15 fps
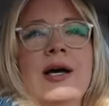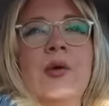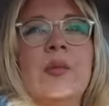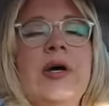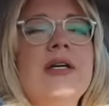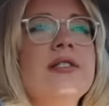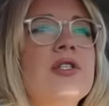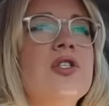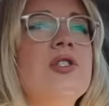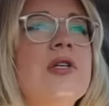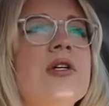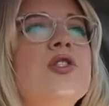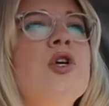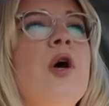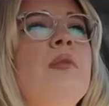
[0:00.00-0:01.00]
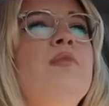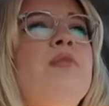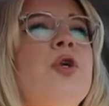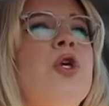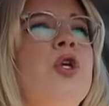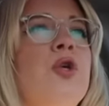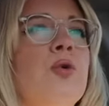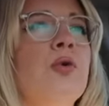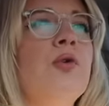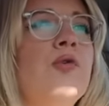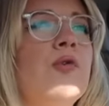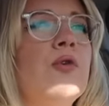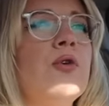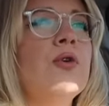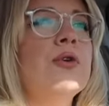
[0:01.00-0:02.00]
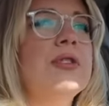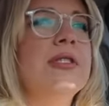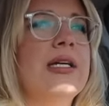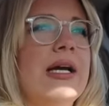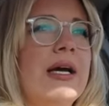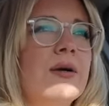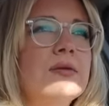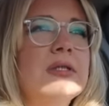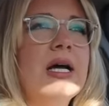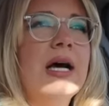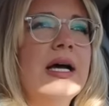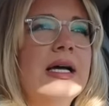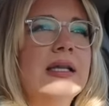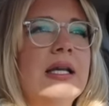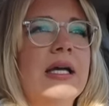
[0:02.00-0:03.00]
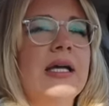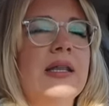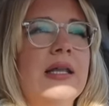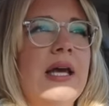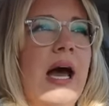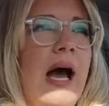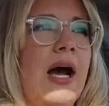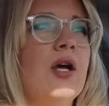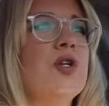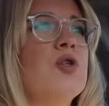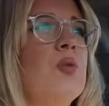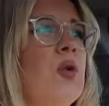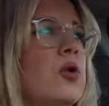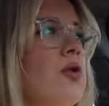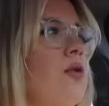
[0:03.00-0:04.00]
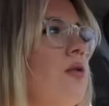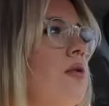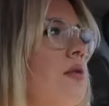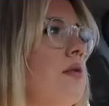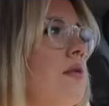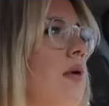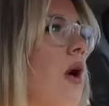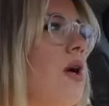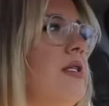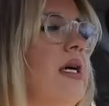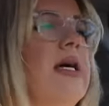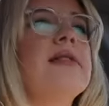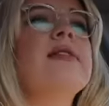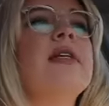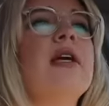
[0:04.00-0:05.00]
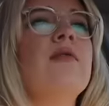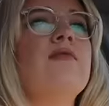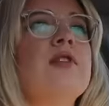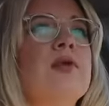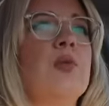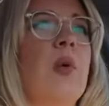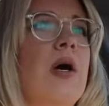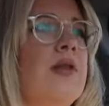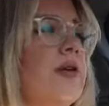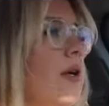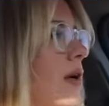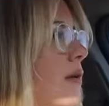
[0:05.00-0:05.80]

because it's such a beautiful day outside. Like the actual audacity of this weather.